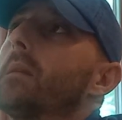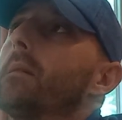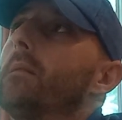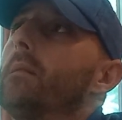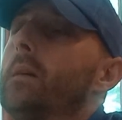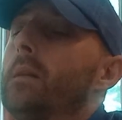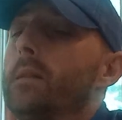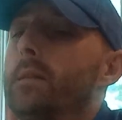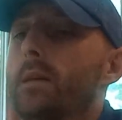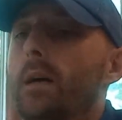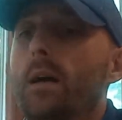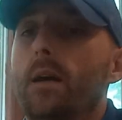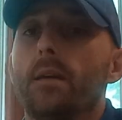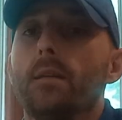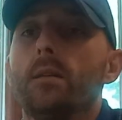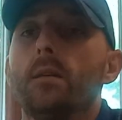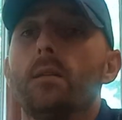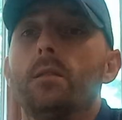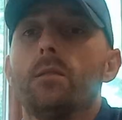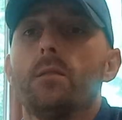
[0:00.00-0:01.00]
and
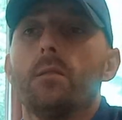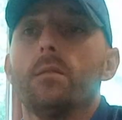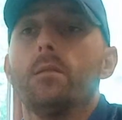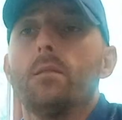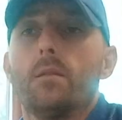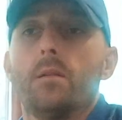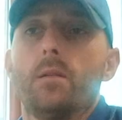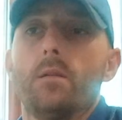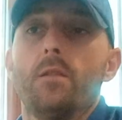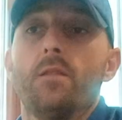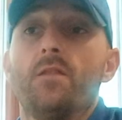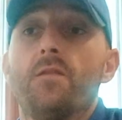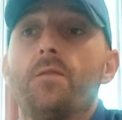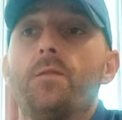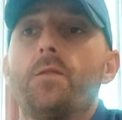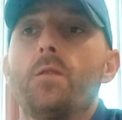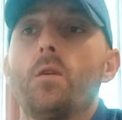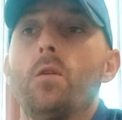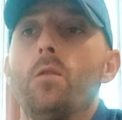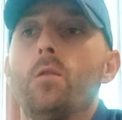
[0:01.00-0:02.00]
tied in
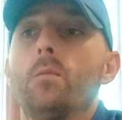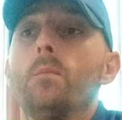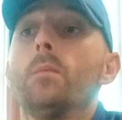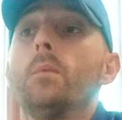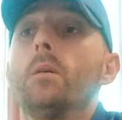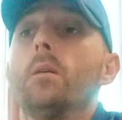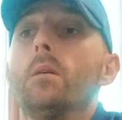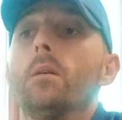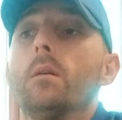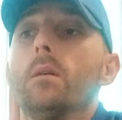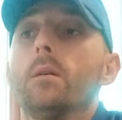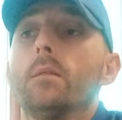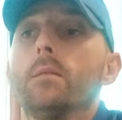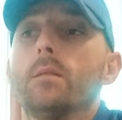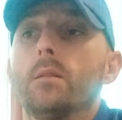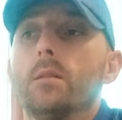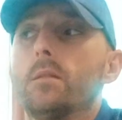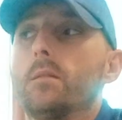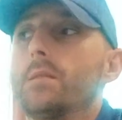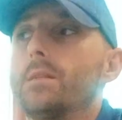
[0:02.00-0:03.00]
from
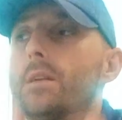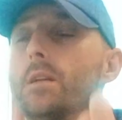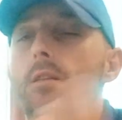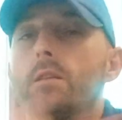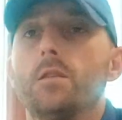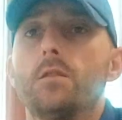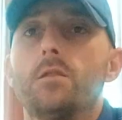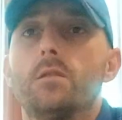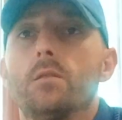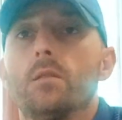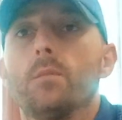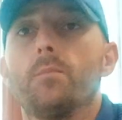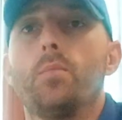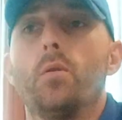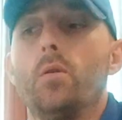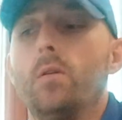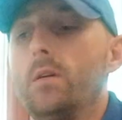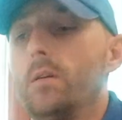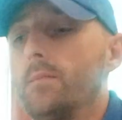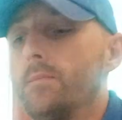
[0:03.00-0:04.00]
the traditional
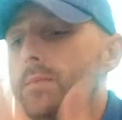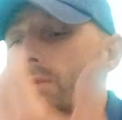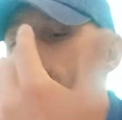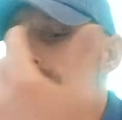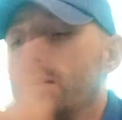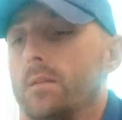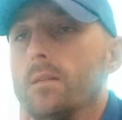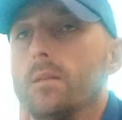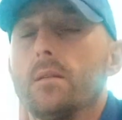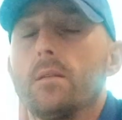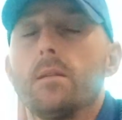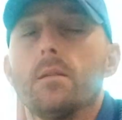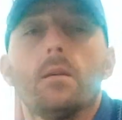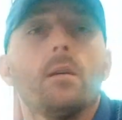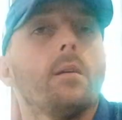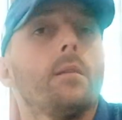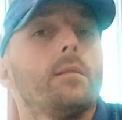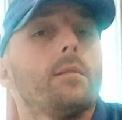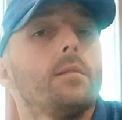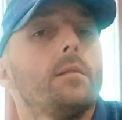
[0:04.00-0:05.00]
poems
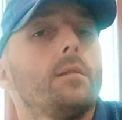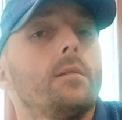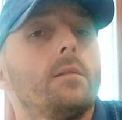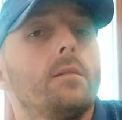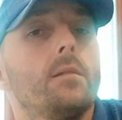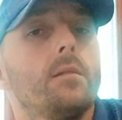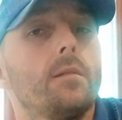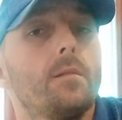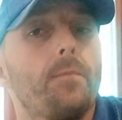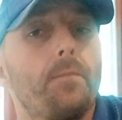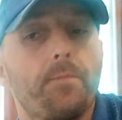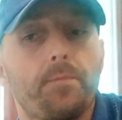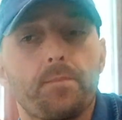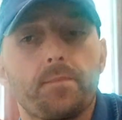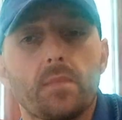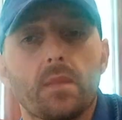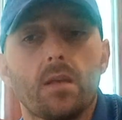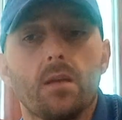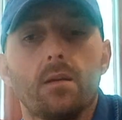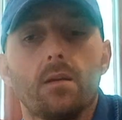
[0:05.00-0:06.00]
and the
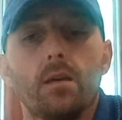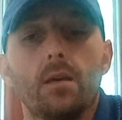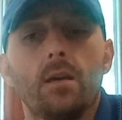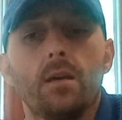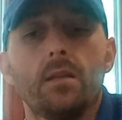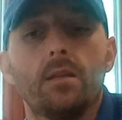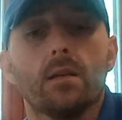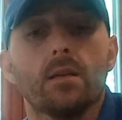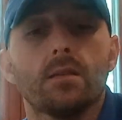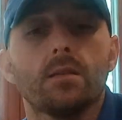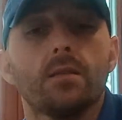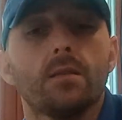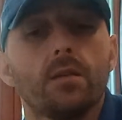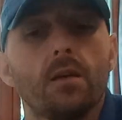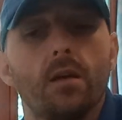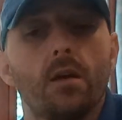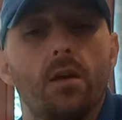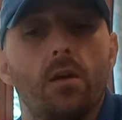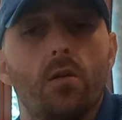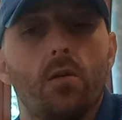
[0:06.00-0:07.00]
Eddas,
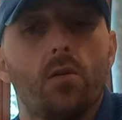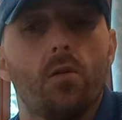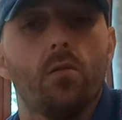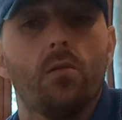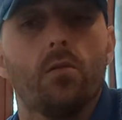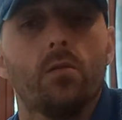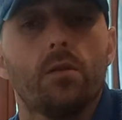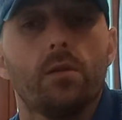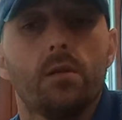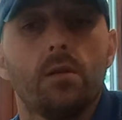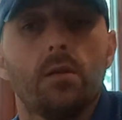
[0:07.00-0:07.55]
or